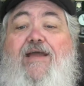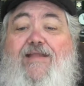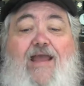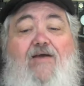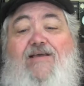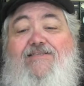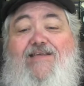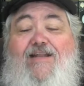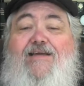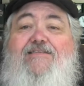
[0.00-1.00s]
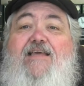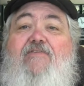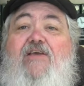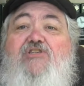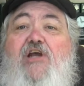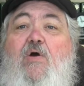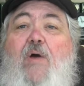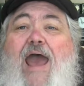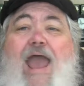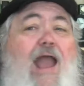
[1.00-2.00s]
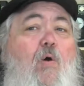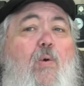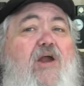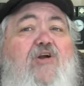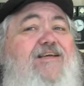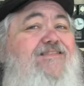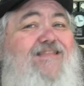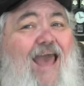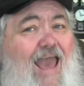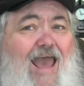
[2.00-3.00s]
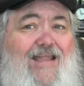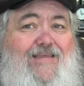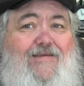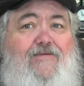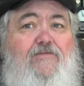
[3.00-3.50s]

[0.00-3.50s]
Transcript: And now he's getting a TV show. How weird is that?